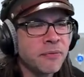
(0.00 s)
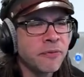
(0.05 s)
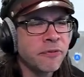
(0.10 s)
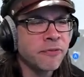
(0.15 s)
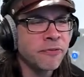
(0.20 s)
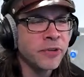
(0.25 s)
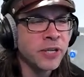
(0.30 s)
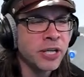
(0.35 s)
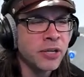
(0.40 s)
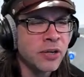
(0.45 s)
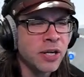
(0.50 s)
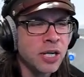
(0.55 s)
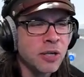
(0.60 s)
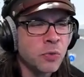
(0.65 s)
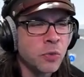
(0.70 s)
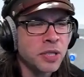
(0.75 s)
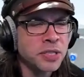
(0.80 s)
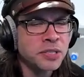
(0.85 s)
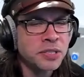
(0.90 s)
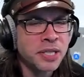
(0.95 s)
figure out
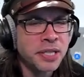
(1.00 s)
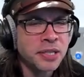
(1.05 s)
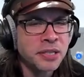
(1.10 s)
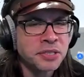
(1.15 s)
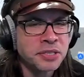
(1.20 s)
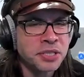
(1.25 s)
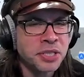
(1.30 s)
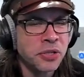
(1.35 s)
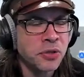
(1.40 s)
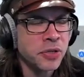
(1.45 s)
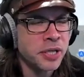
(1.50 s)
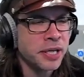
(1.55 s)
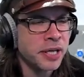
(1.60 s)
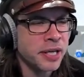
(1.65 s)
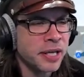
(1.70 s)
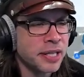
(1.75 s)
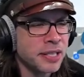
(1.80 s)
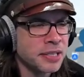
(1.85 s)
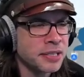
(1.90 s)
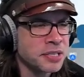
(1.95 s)
what the hell is going
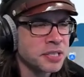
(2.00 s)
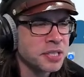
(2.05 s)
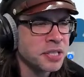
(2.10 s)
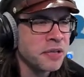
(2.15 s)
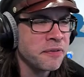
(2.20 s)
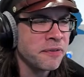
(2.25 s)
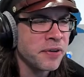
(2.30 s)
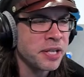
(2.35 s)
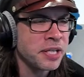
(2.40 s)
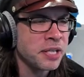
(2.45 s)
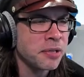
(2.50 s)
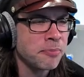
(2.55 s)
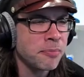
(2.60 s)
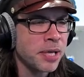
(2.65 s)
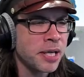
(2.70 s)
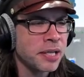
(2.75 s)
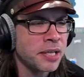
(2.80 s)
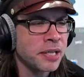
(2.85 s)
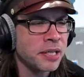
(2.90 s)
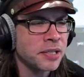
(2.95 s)
on, and see if I can
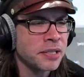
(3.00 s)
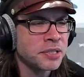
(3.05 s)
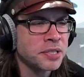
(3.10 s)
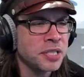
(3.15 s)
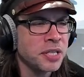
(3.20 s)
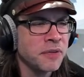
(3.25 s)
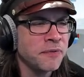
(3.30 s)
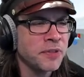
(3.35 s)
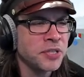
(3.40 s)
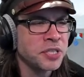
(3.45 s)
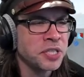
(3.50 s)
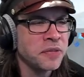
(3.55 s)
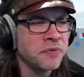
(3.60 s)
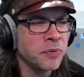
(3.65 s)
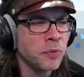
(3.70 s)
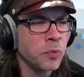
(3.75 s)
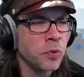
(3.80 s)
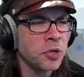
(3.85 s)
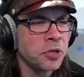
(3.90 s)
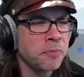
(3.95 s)
make it, see if it's
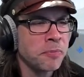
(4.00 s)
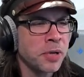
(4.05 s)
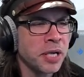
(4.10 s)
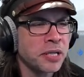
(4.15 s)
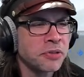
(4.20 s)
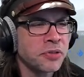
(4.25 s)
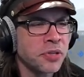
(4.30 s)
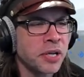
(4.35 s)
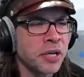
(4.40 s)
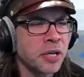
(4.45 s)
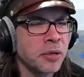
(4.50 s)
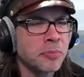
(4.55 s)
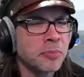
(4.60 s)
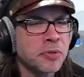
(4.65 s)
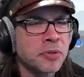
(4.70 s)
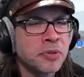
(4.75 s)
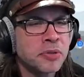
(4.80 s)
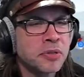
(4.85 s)
even worth my time.